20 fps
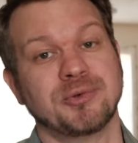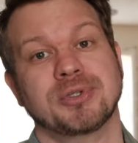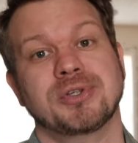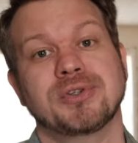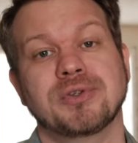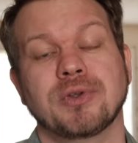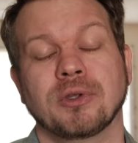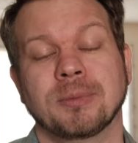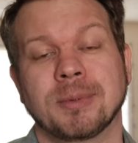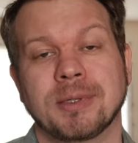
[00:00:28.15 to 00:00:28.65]
which
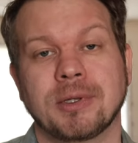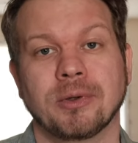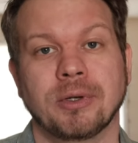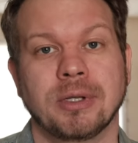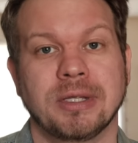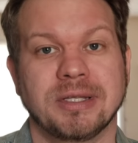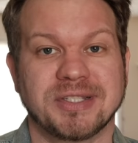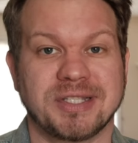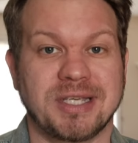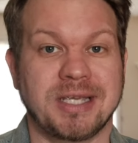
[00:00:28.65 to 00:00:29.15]
is ultimately going
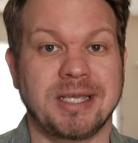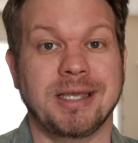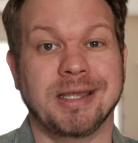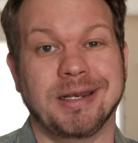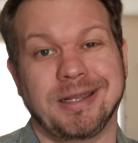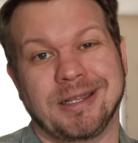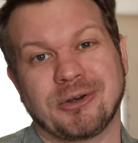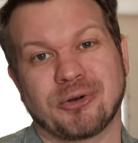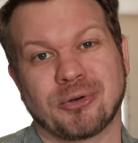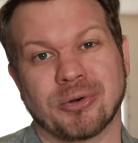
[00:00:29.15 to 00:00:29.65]
to see
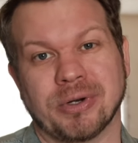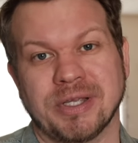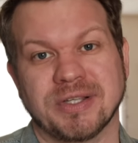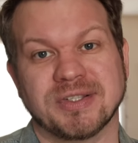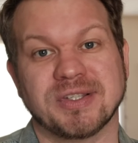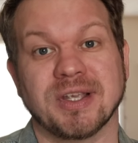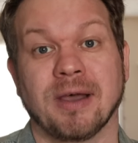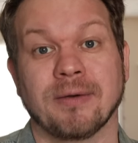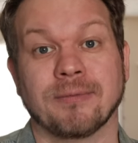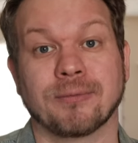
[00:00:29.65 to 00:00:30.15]
an
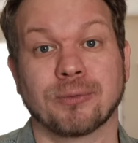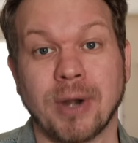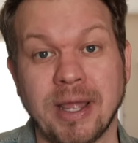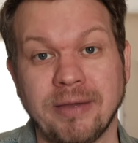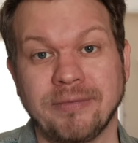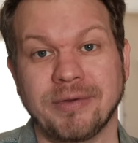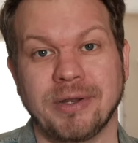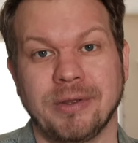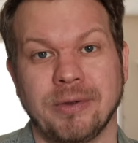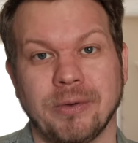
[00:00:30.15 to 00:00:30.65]
increase of
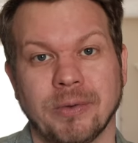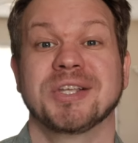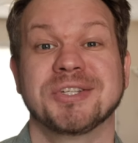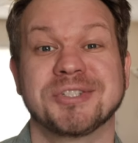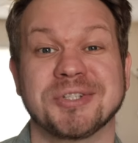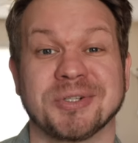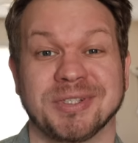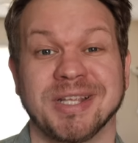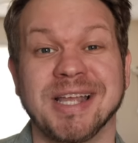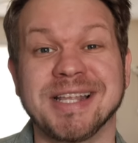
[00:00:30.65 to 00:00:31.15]
revenue.
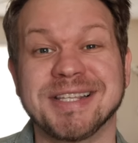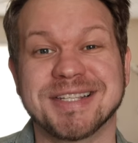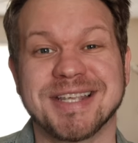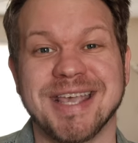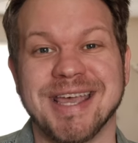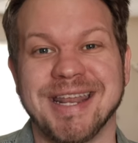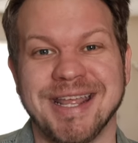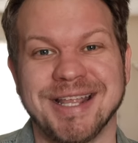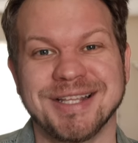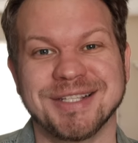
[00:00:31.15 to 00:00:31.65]
So let's
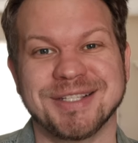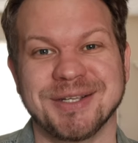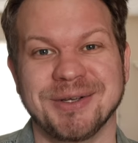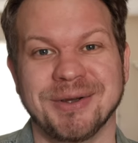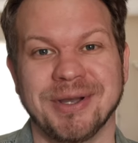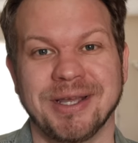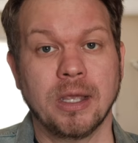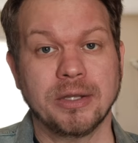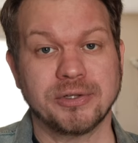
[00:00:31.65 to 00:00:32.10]
get into it.